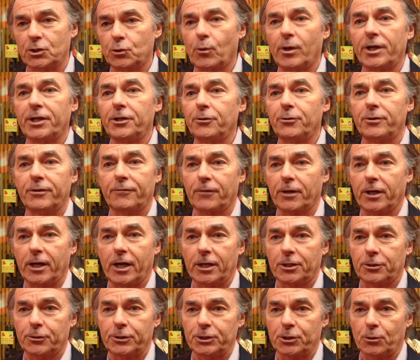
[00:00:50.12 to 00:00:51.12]
22 different
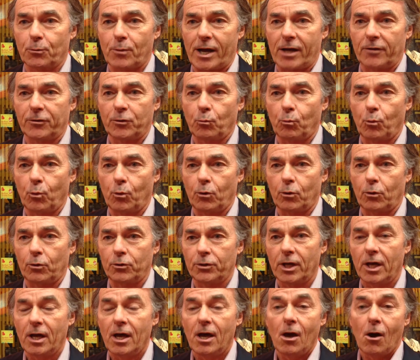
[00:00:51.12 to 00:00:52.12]
countries around the
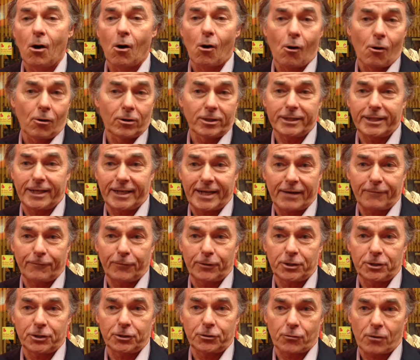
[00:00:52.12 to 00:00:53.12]
world, all in an
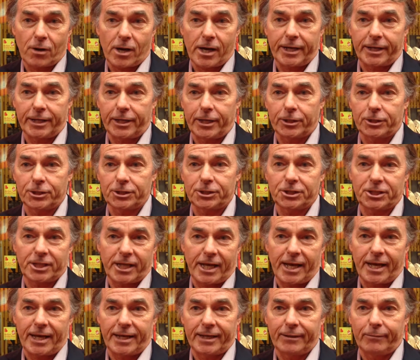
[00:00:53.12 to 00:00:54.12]
effort to try and
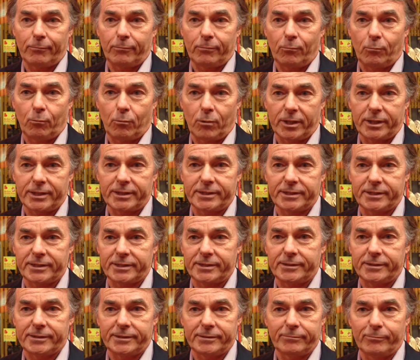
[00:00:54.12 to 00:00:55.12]
understand what
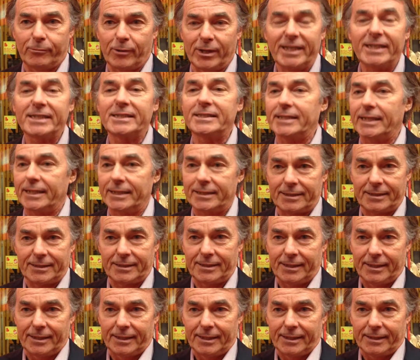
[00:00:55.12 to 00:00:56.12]
is it
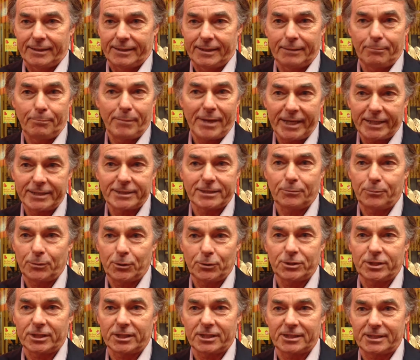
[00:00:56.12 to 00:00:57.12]
that makes a
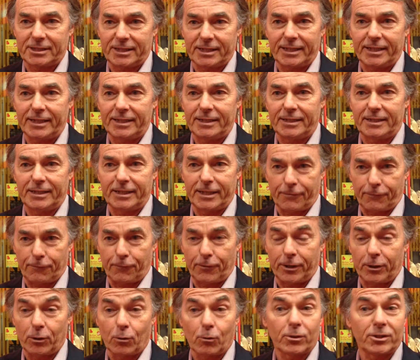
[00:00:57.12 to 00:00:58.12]
music city
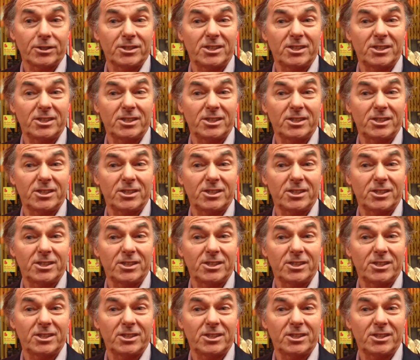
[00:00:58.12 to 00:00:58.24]
different, or a